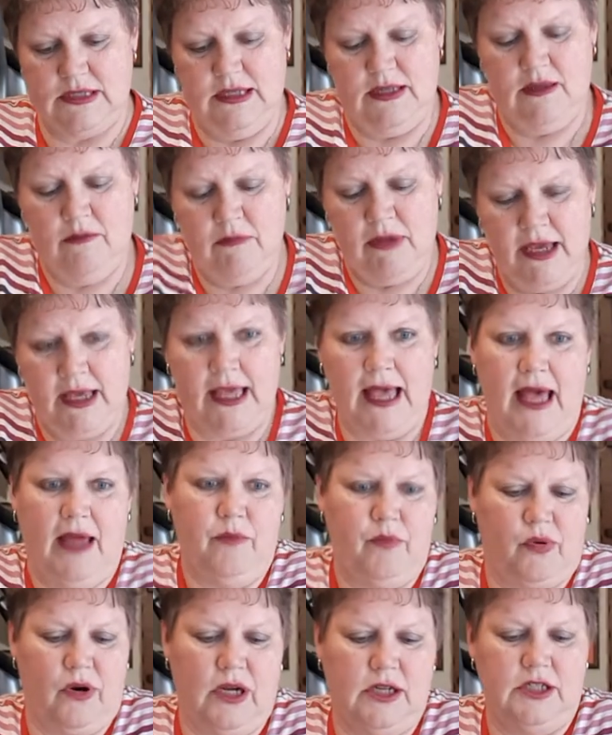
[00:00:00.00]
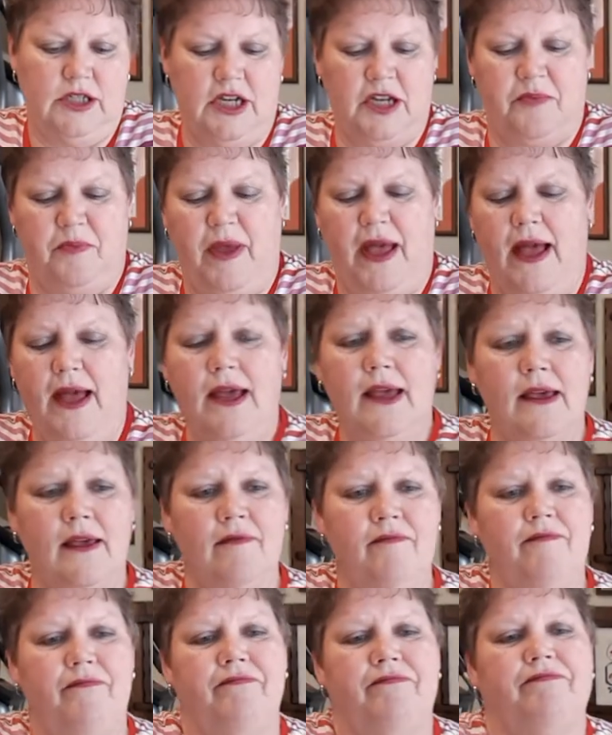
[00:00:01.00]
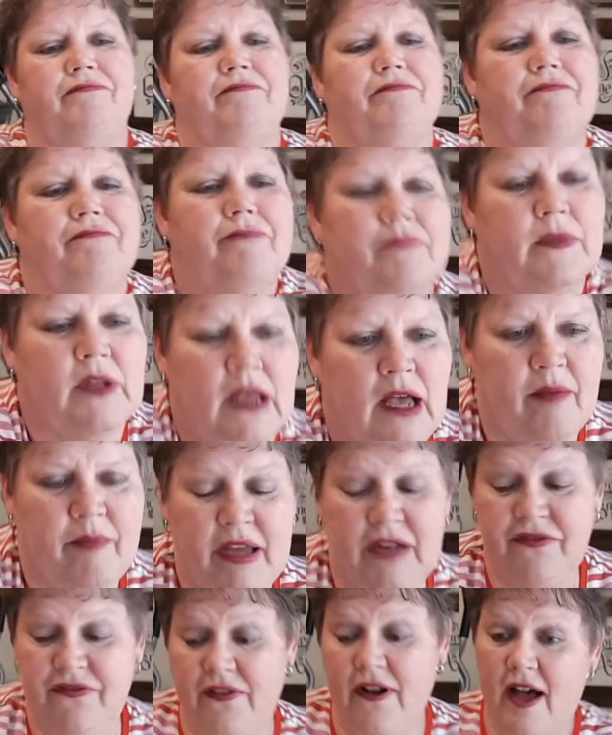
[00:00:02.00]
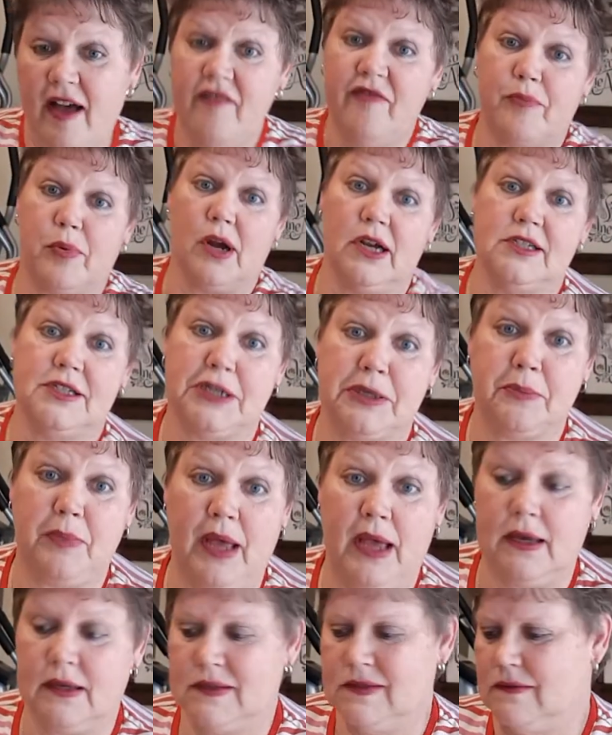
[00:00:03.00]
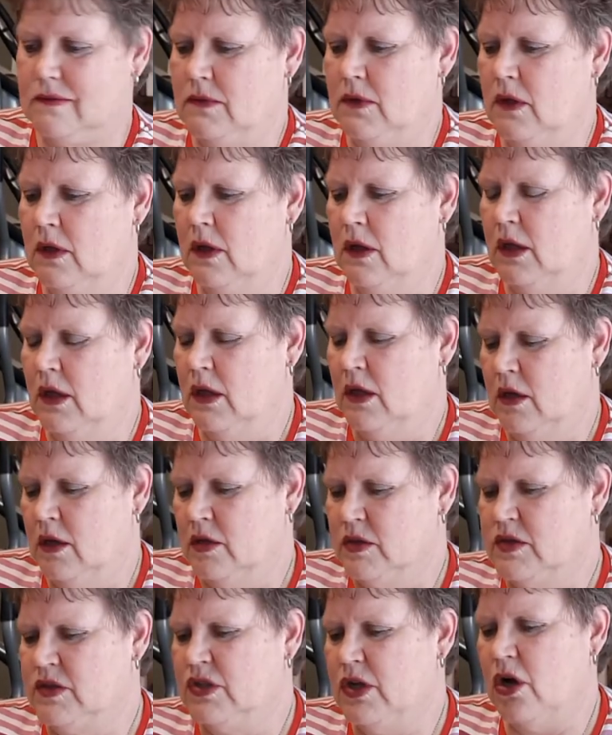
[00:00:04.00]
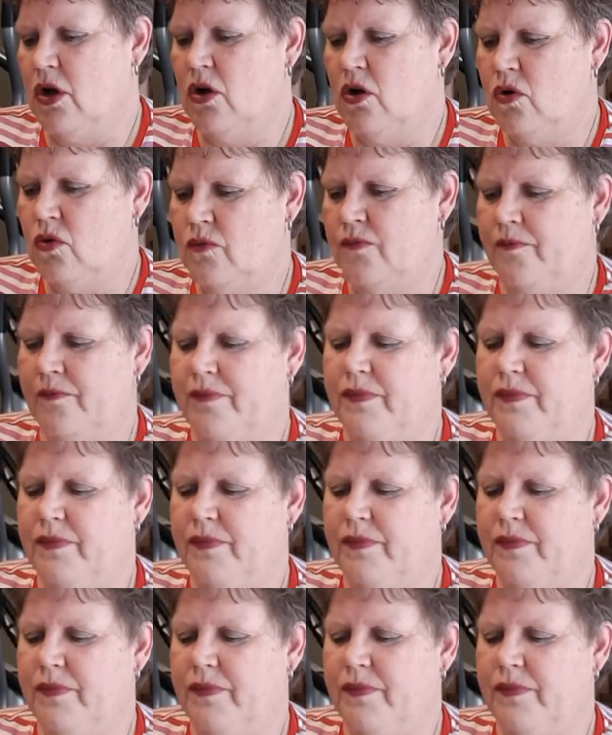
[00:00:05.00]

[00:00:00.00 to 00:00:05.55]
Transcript: in my cat project bag. I made five project bags. So